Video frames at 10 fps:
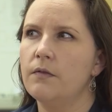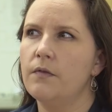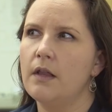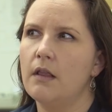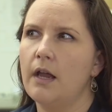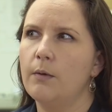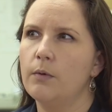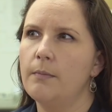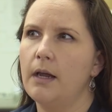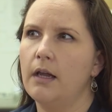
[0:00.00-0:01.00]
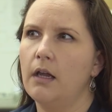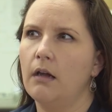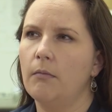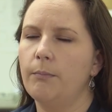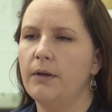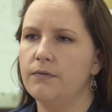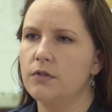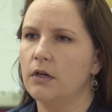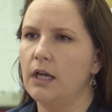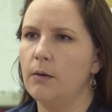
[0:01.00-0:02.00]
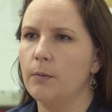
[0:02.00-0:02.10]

of it like we're making beef jerky.